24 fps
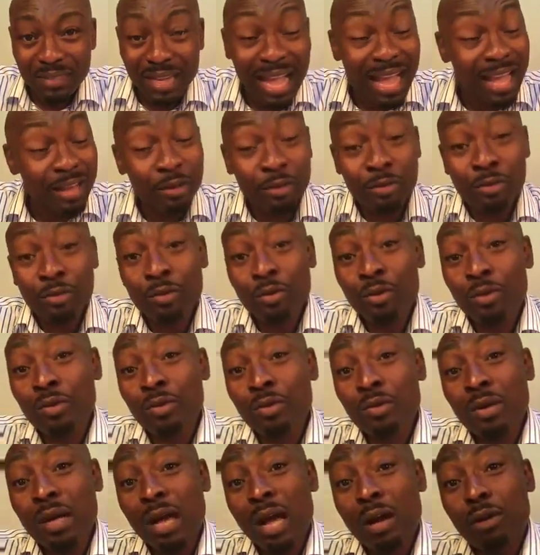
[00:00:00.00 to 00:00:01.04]
I don't
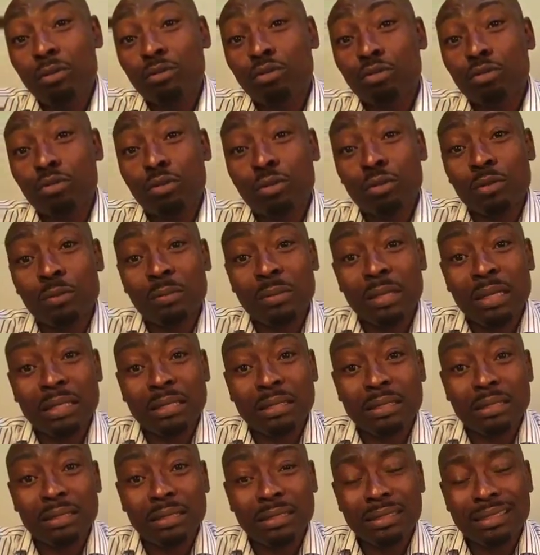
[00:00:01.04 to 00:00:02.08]
know how true, but
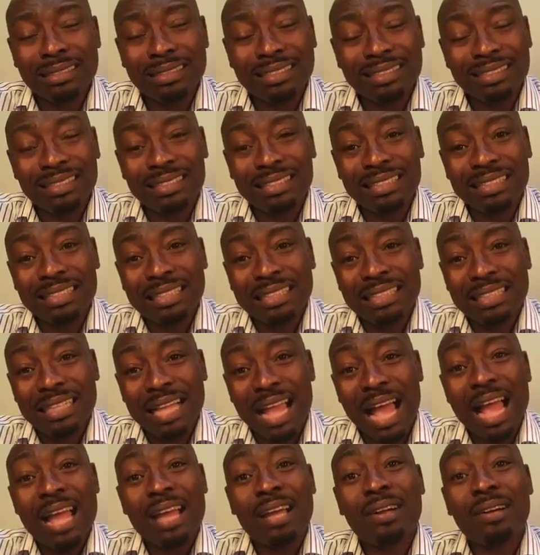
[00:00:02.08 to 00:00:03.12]

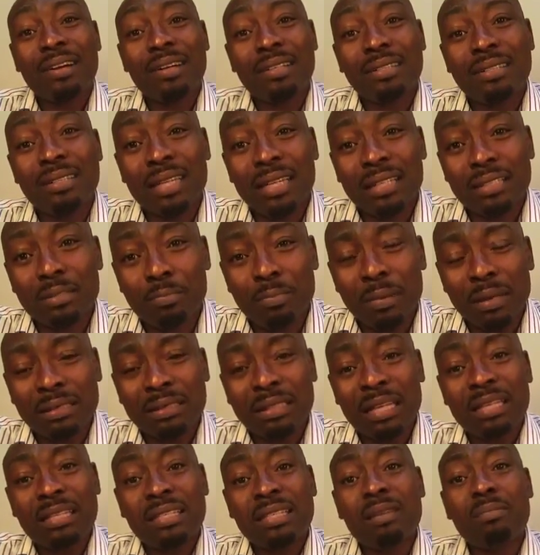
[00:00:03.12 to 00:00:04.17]
I heard that
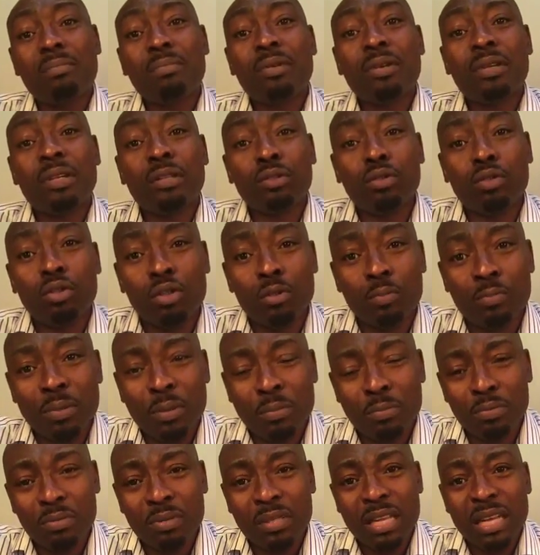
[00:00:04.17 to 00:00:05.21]
Pastor Deboye told
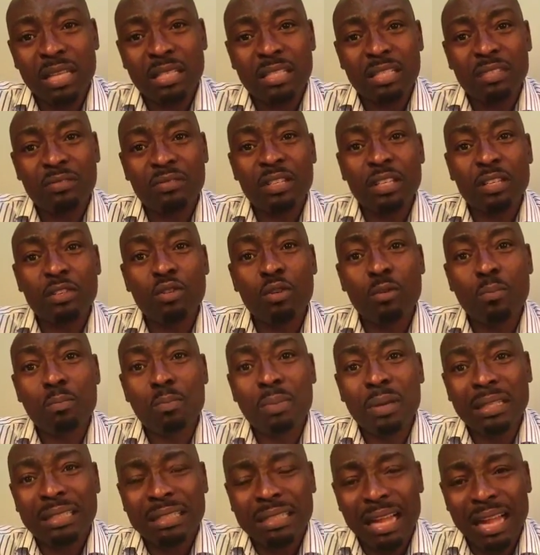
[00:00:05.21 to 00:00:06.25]
people that if they don't
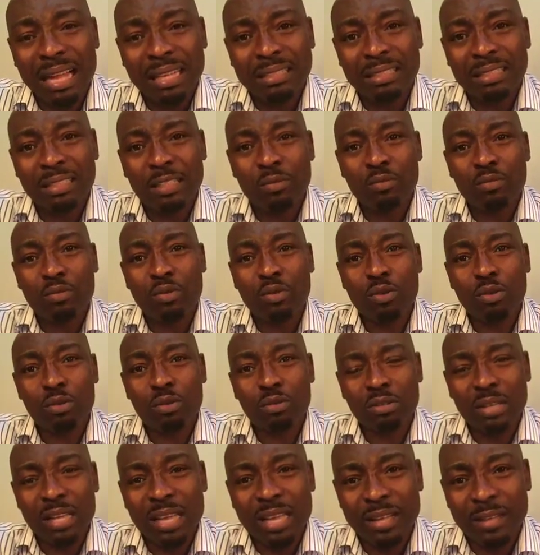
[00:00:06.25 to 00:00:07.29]
pay tithe, they will go
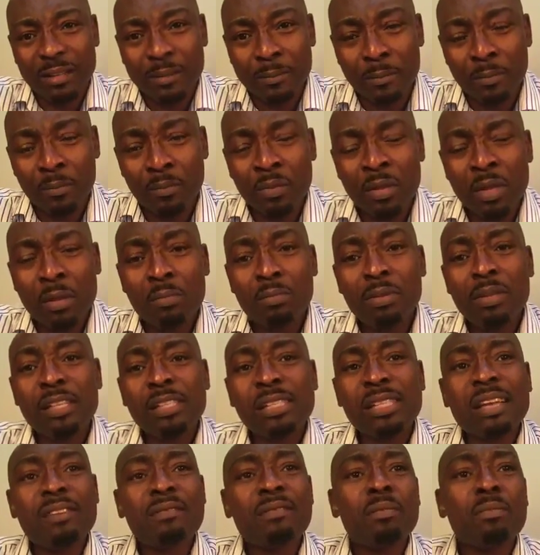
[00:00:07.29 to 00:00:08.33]
to hell.
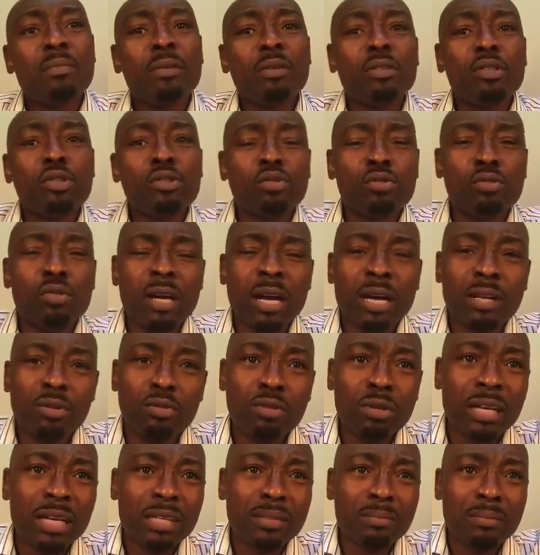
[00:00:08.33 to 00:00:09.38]
Please, everybody should go and
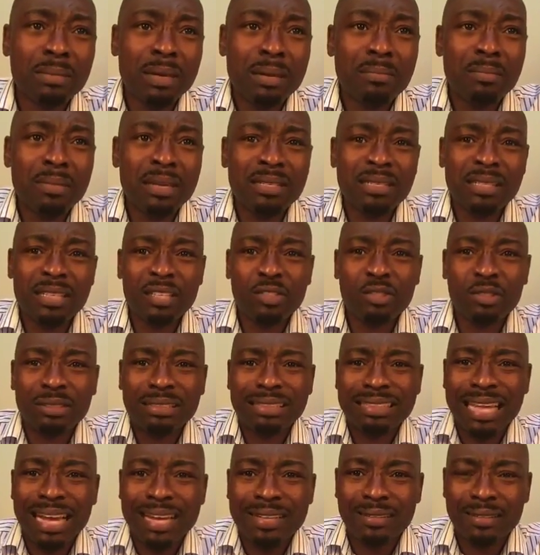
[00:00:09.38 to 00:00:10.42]
look at my message
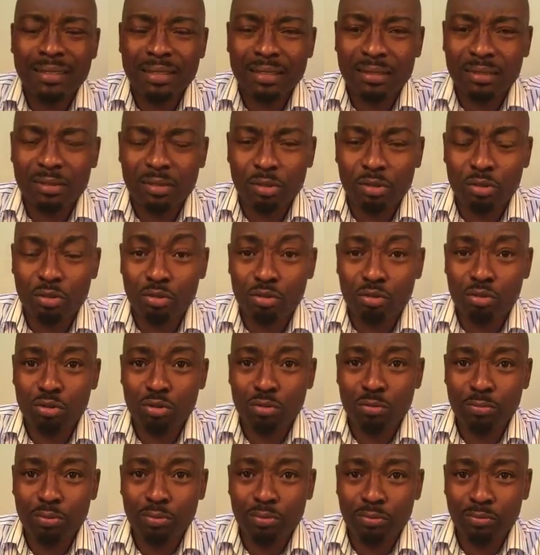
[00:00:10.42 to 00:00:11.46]
on tithing on
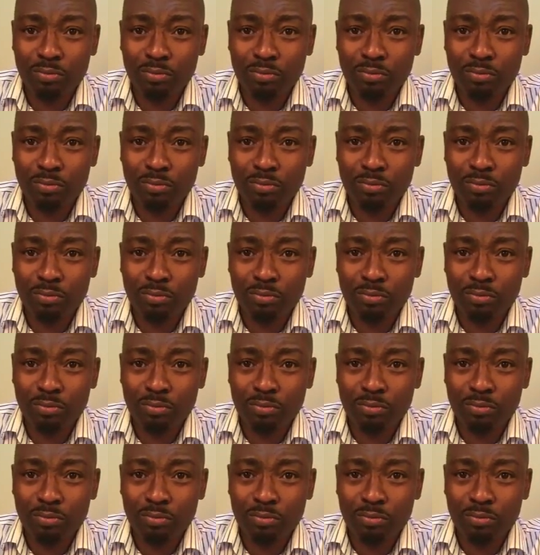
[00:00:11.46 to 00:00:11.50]
YouTube.